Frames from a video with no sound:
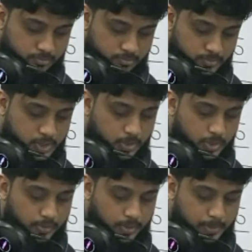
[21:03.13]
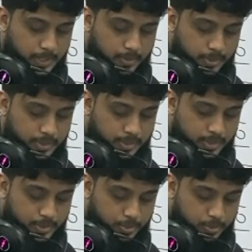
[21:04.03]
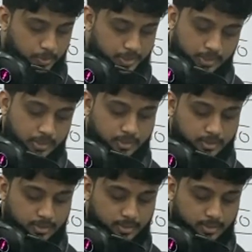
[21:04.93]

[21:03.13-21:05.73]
today we plan to discuss two questions.